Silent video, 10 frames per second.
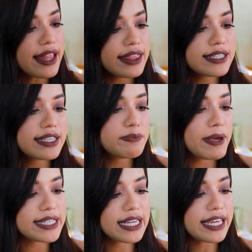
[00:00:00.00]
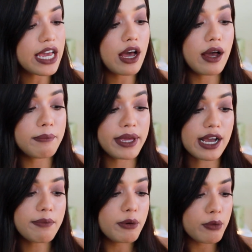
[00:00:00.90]
and this is basically a
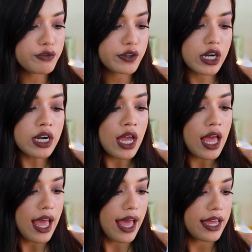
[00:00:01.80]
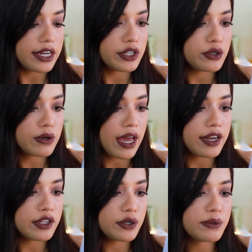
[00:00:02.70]
makeup remover, and you
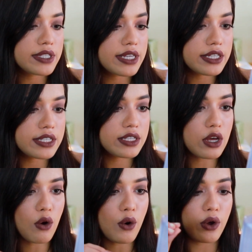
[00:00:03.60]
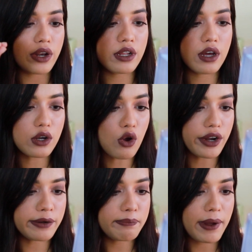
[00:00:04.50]
can use this on a
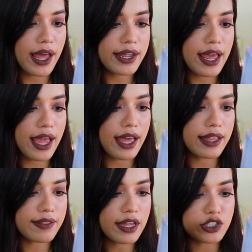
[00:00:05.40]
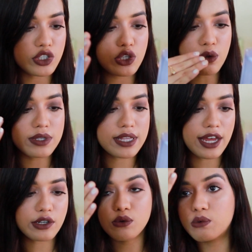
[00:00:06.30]
cotton pad and then just use
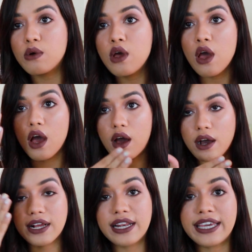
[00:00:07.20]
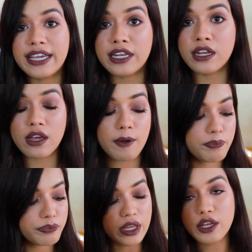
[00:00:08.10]
that to clean
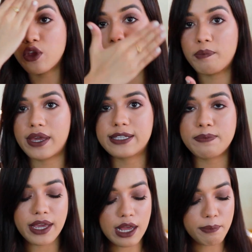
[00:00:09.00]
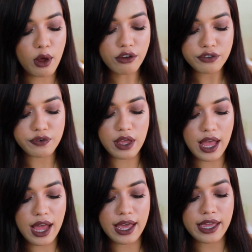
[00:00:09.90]
your base makeup off.
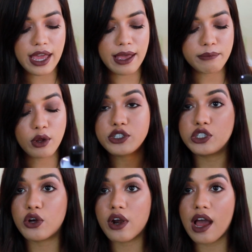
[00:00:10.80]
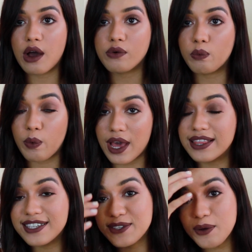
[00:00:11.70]
I am not sure how
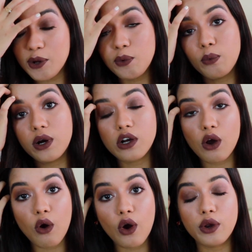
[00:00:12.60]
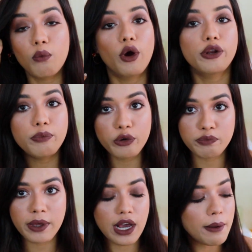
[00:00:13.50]
well this is going to work on
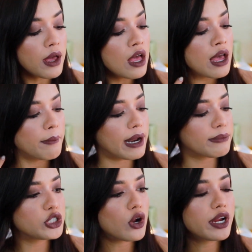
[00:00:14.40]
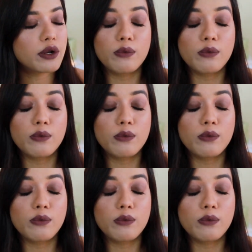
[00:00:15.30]
waterproof makeup, but I'm sure